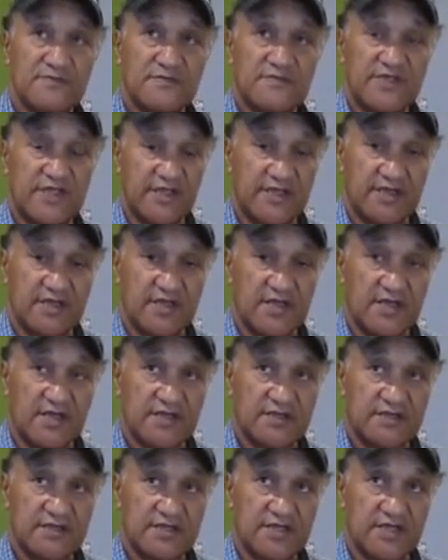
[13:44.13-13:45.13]
Te
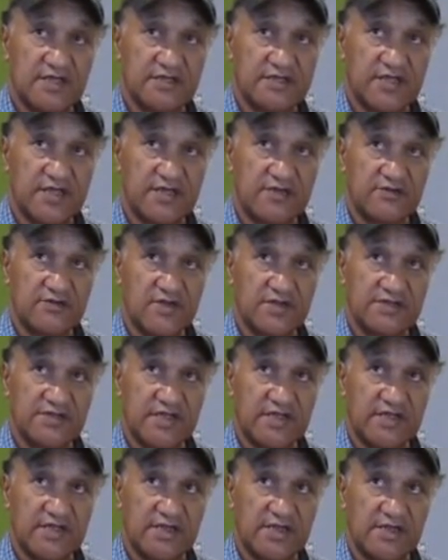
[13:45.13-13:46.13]
Iku out Te
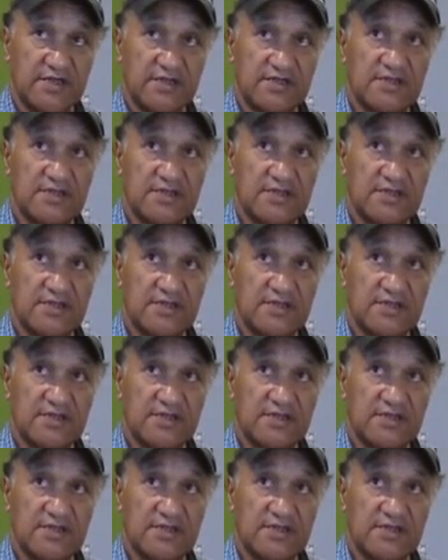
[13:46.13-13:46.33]
Ika